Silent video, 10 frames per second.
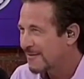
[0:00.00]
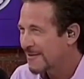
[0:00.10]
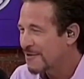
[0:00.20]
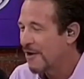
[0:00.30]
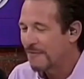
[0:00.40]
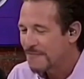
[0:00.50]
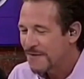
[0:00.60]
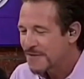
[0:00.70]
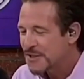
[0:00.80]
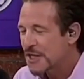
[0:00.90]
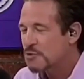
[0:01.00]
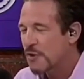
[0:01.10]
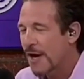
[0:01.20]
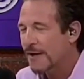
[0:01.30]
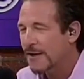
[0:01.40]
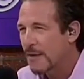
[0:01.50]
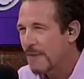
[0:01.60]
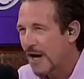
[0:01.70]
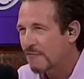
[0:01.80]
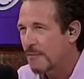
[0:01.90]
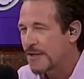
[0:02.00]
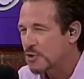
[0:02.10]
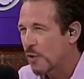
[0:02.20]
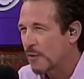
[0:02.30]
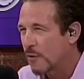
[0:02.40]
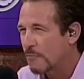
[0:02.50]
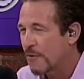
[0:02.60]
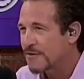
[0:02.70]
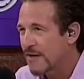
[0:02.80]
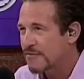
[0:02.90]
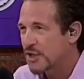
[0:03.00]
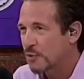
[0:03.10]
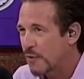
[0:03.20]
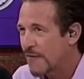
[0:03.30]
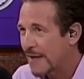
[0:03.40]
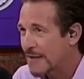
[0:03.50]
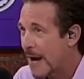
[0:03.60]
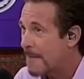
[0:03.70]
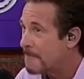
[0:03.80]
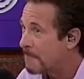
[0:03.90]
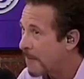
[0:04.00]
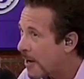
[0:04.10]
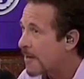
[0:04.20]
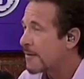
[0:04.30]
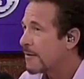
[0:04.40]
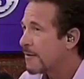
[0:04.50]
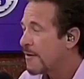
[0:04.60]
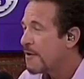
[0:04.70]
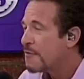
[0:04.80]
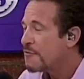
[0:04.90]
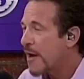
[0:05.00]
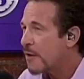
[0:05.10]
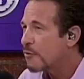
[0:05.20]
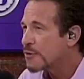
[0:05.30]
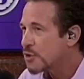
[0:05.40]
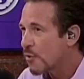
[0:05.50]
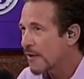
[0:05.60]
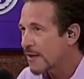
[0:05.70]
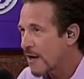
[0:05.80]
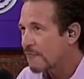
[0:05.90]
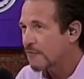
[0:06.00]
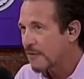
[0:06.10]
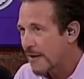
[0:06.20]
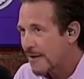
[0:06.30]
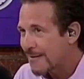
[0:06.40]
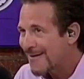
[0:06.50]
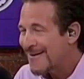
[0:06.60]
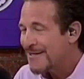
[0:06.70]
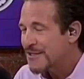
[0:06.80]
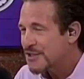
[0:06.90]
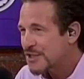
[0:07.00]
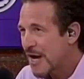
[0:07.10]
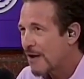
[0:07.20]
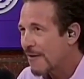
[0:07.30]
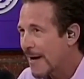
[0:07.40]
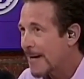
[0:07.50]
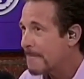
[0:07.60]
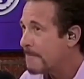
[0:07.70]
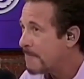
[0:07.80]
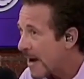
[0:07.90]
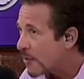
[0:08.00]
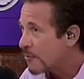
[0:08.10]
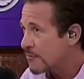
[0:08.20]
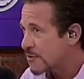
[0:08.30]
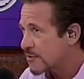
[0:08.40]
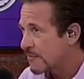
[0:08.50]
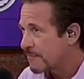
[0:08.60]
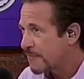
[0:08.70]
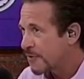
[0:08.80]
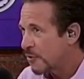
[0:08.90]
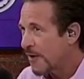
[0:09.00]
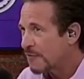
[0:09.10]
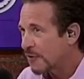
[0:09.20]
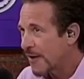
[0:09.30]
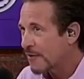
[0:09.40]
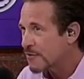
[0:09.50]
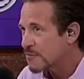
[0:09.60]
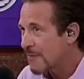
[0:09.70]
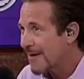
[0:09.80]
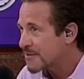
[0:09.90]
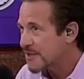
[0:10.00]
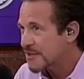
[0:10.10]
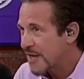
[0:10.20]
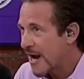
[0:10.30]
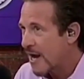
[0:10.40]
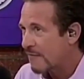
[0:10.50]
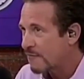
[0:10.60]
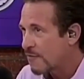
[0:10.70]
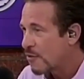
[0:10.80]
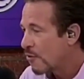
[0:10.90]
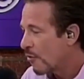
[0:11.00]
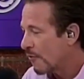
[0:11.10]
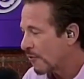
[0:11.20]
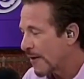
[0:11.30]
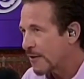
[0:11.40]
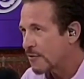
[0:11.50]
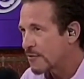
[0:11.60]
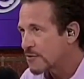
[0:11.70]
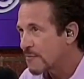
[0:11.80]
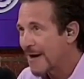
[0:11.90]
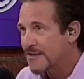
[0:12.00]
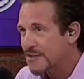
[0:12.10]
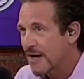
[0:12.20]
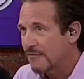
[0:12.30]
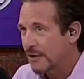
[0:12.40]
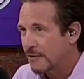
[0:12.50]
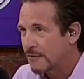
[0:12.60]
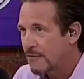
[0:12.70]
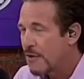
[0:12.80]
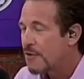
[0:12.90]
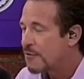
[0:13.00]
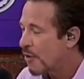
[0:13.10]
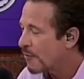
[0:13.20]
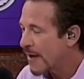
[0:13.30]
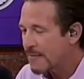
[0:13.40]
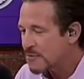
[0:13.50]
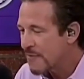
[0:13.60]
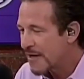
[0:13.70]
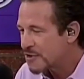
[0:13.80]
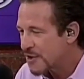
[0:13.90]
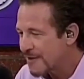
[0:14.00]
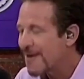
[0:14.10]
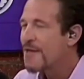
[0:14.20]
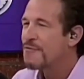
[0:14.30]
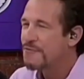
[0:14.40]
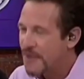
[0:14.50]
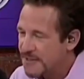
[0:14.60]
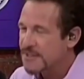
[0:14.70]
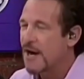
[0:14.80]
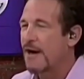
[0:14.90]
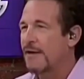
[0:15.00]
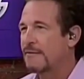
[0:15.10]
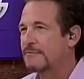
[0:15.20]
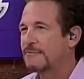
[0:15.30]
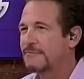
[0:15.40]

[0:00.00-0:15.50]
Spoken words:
Like, no, the Suns were not going to come back from a 21-point deficit to win that game, but they were doing enough late to scare any bettors who hit the Lakers minus 6.5 or the Lakers minus 7. No names mentioned, this guy.